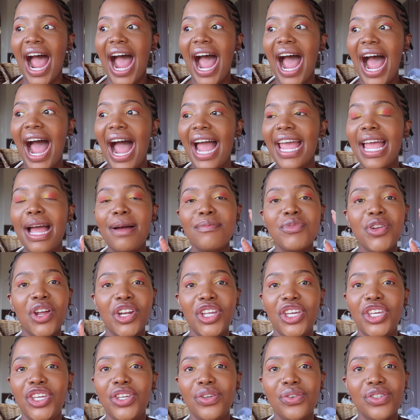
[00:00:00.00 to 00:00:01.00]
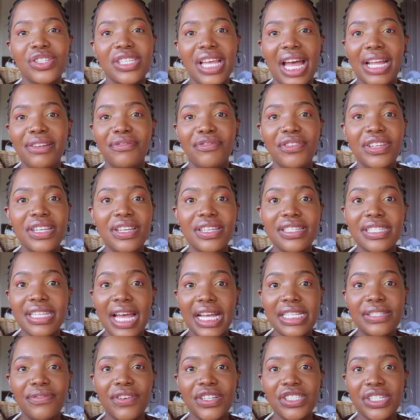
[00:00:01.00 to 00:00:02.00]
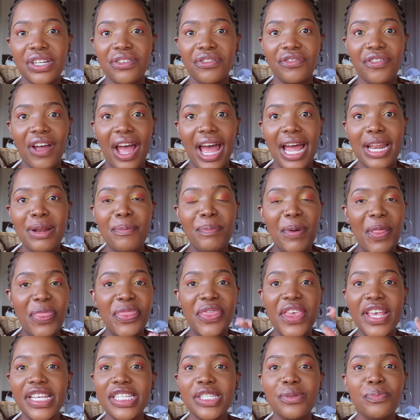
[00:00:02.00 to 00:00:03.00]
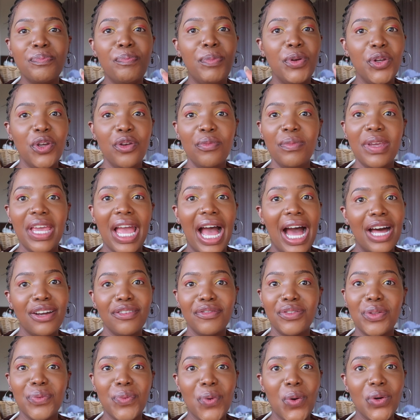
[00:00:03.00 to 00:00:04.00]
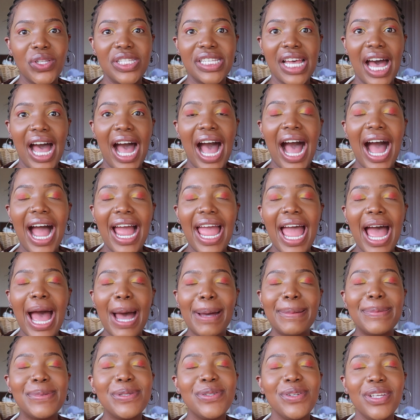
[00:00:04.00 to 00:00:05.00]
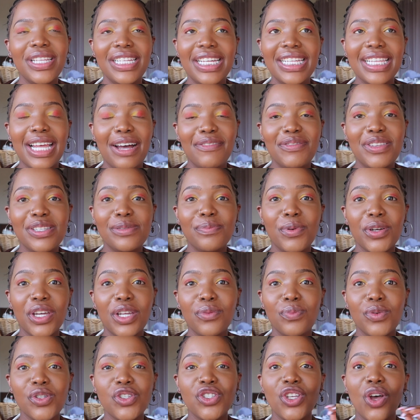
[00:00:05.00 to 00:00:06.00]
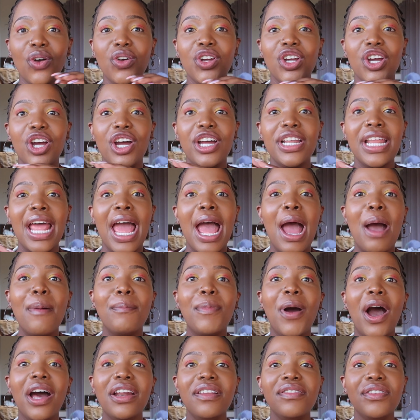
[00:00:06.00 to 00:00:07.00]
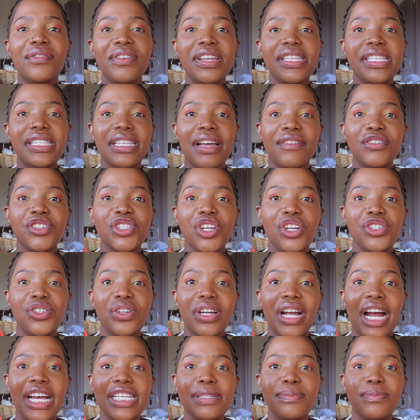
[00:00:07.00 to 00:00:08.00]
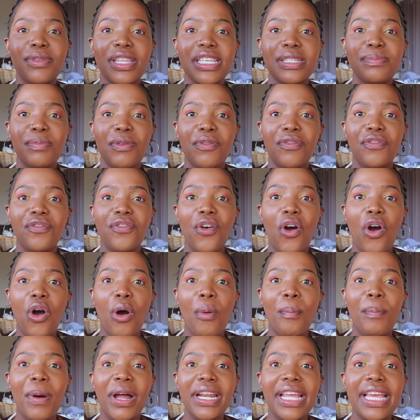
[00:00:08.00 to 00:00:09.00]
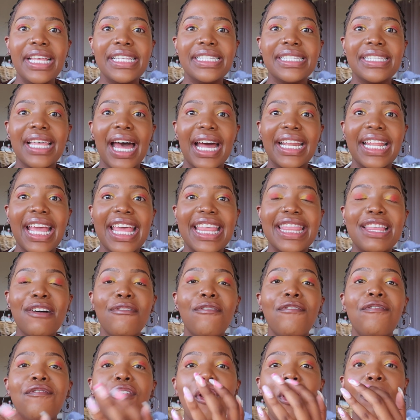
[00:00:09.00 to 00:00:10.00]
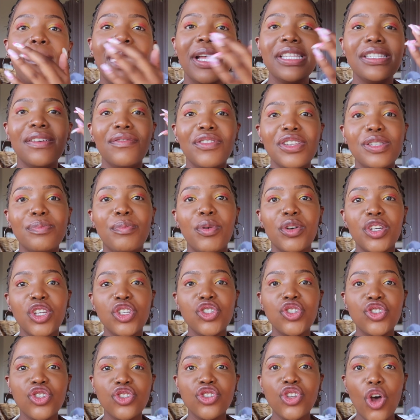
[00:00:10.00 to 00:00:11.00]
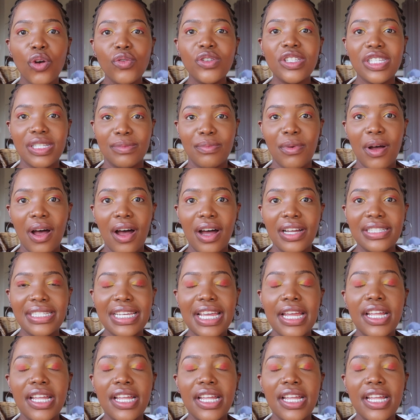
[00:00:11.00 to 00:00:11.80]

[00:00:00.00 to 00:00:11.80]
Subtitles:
I am not a huge science fiction fan, but this blew me out of the water. I absolutely love this book. It was so good. Part of the reason, I've showed you guys this before, but it's that the format of this book is so smart.